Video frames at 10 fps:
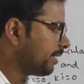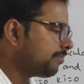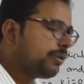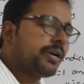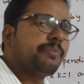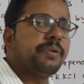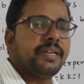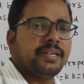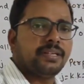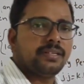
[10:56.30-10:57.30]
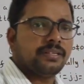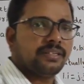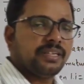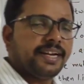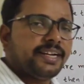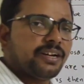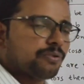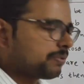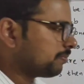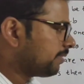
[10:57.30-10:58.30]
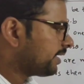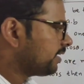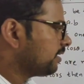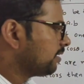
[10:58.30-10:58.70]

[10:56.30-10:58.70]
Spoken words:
a mod b, a dot b by